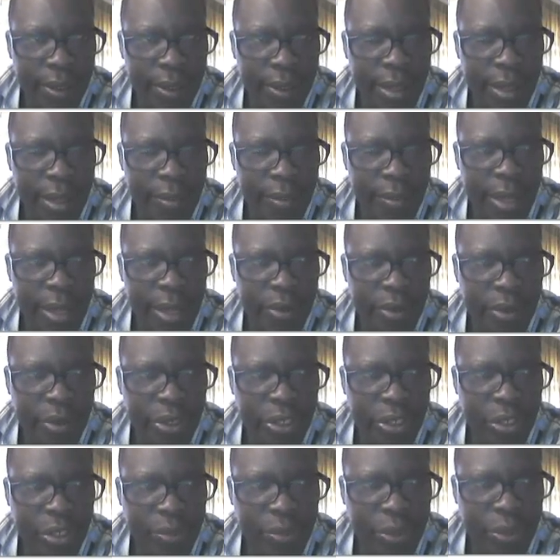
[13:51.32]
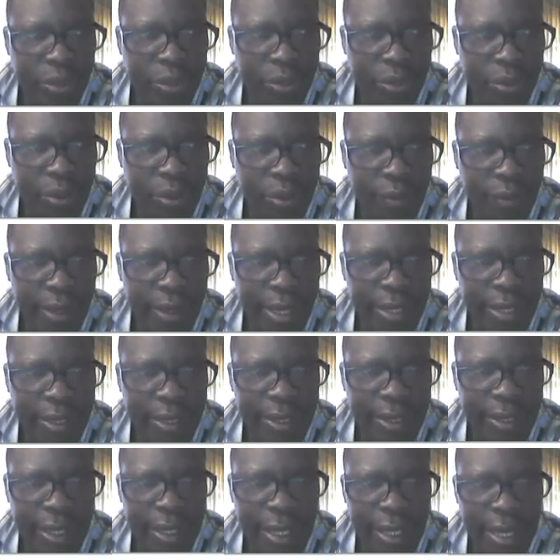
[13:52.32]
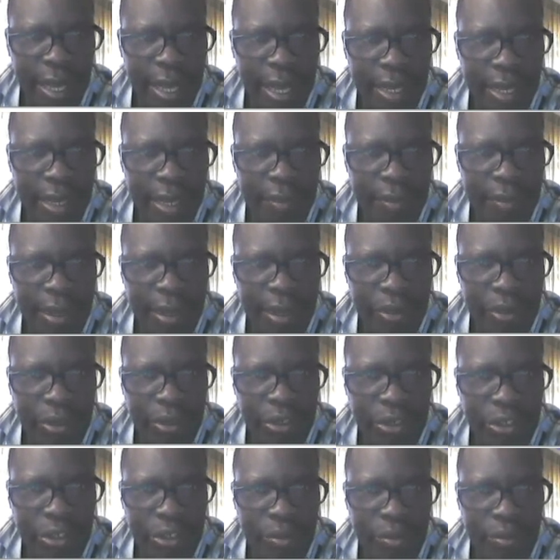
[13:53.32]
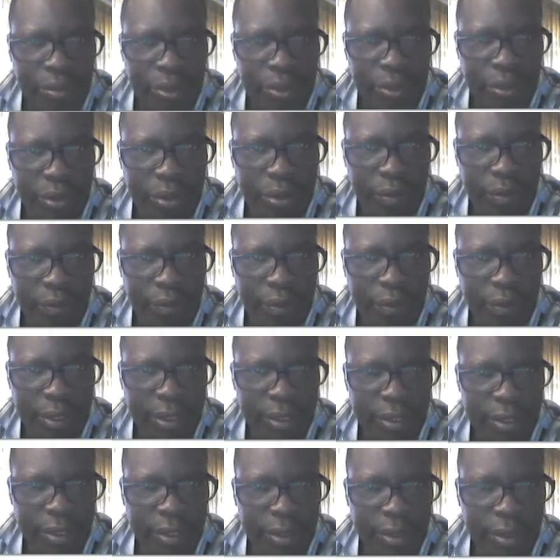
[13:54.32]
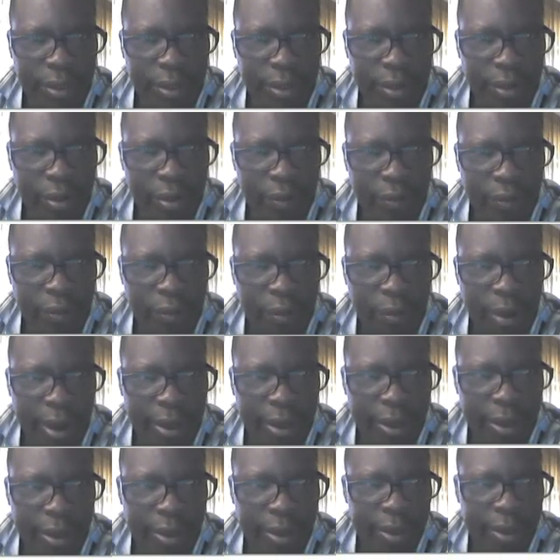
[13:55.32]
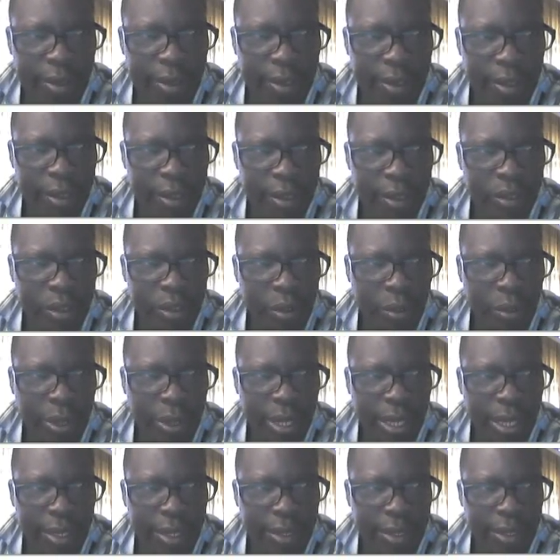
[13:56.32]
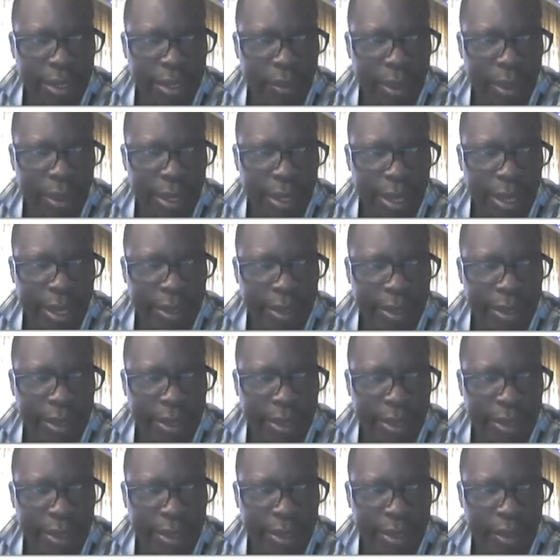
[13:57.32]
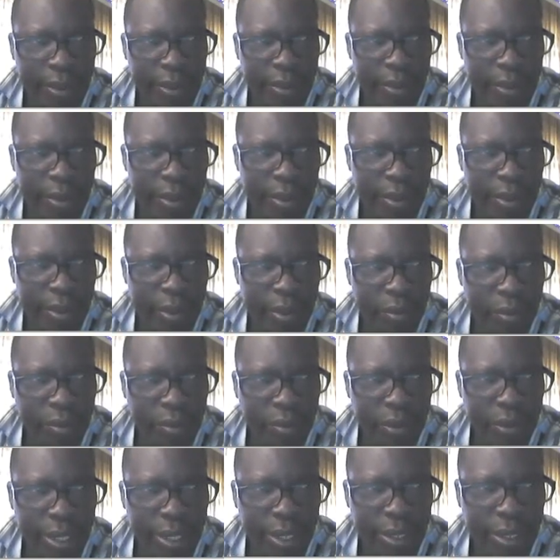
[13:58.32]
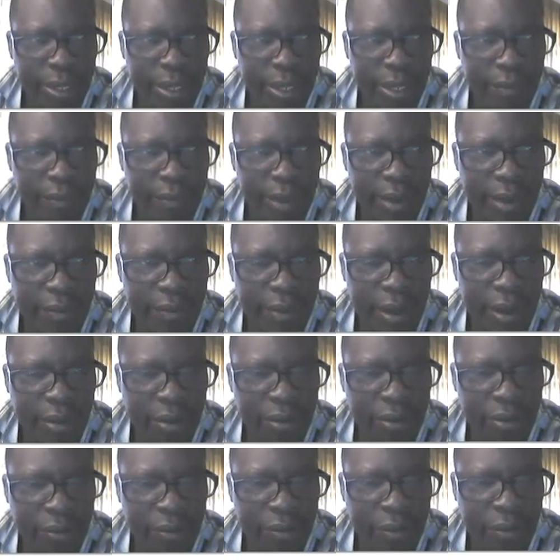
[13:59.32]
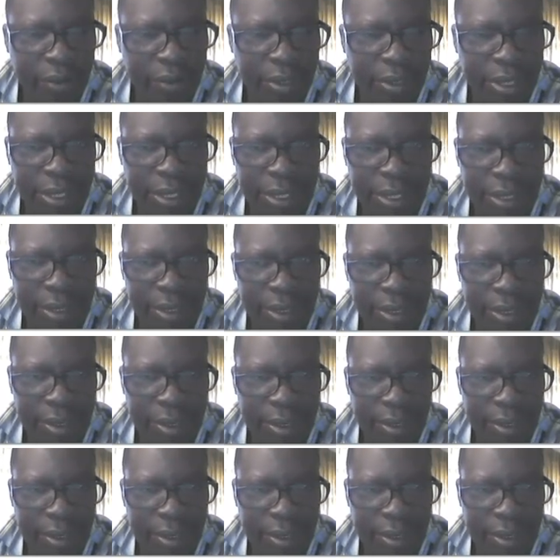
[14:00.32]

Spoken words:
the marginal distribution of x and the marginal distribution of what? Of y. So we can see when x is 0, we shall get 5 out of 14.